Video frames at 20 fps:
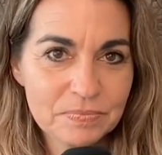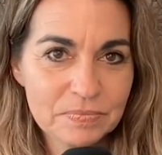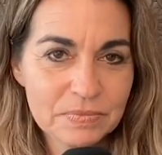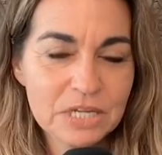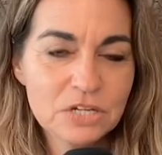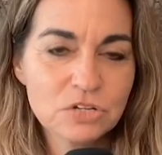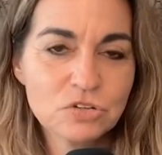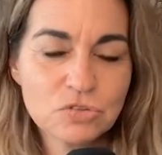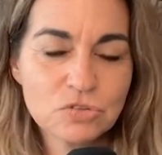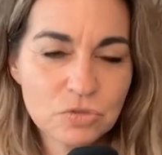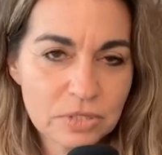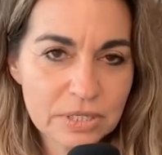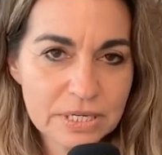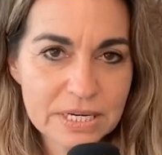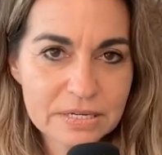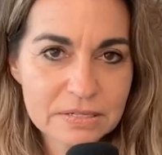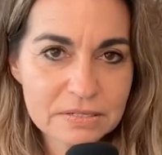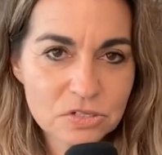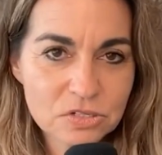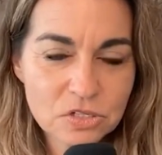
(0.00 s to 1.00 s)
It truly
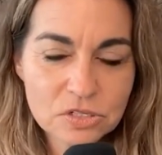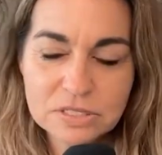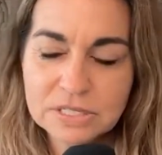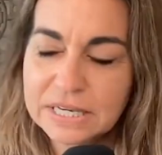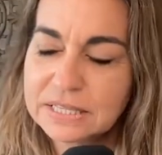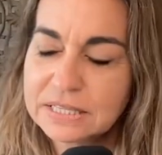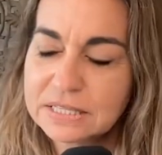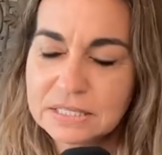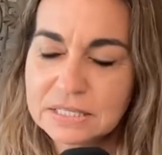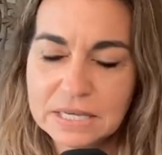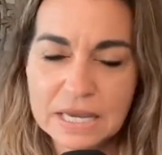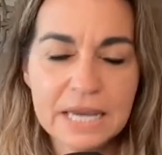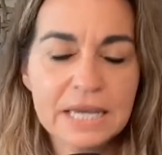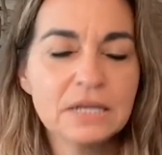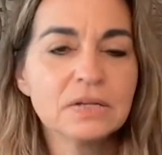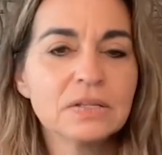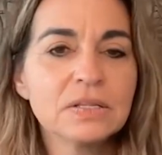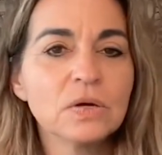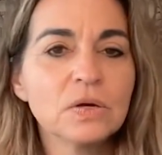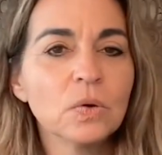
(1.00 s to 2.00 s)
is. Just like
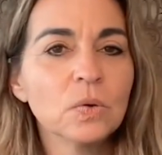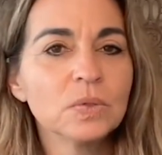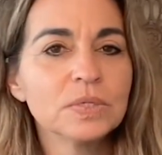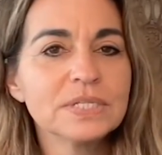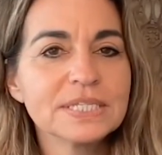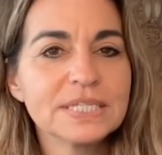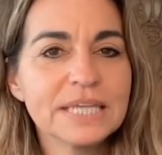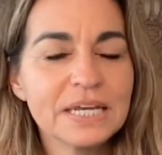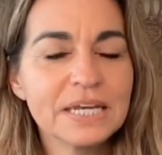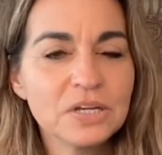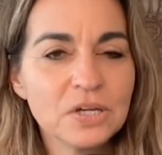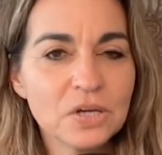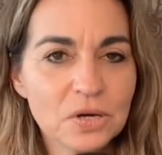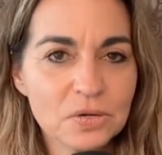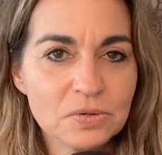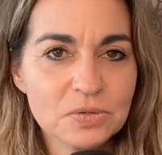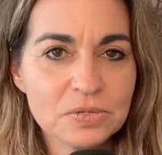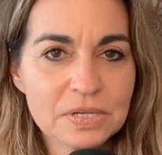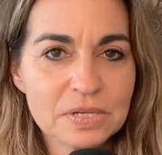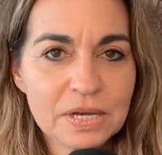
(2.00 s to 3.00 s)
the old saying
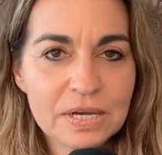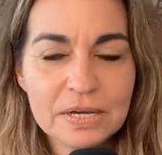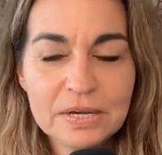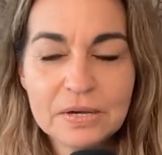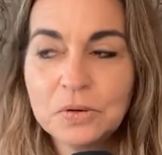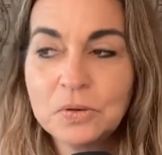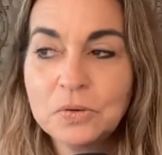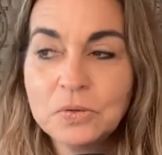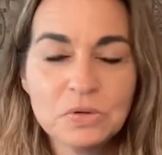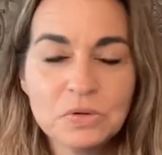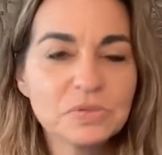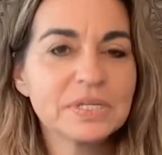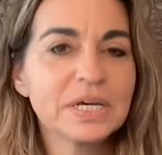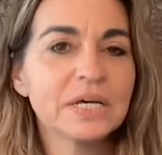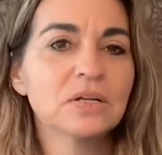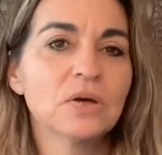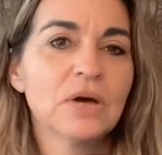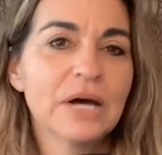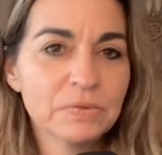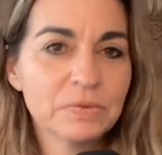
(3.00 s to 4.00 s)
goes, who knows
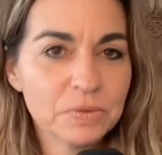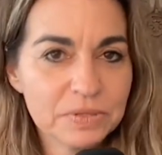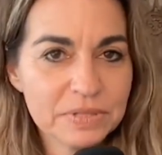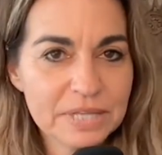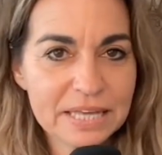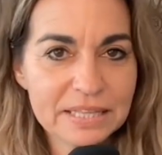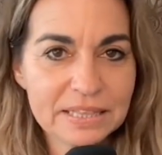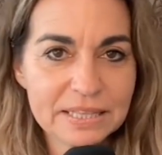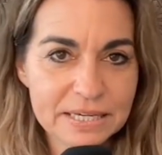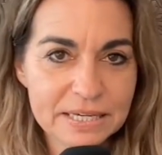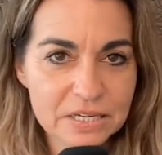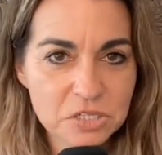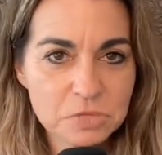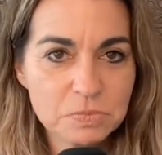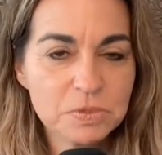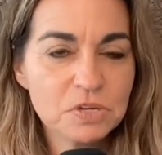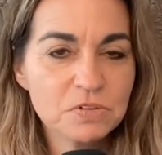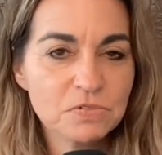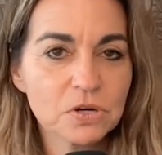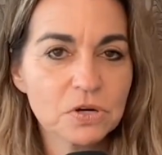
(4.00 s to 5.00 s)
how old that thing is,
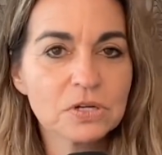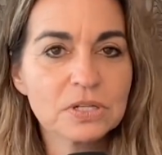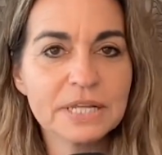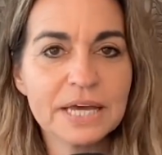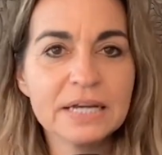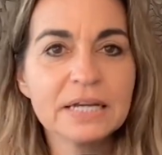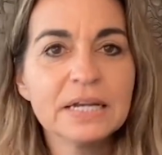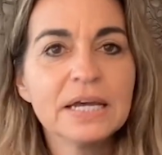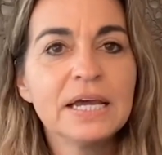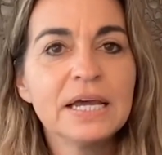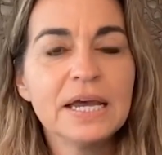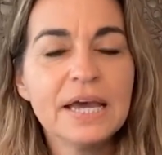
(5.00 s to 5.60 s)
but you've heard that.